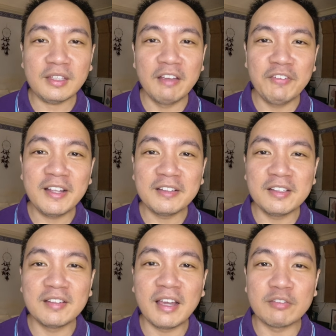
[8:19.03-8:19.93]
I feel like
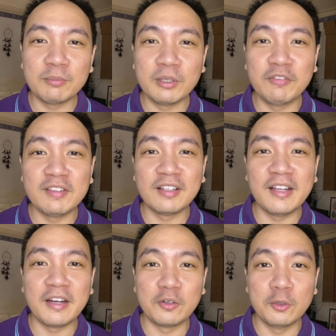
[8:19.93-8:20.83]
these guys from the
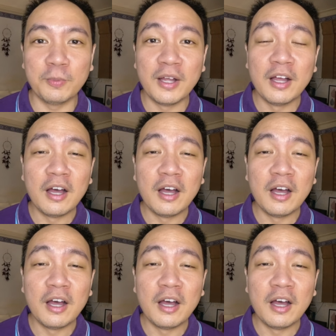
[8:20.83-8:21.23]
Vistaland group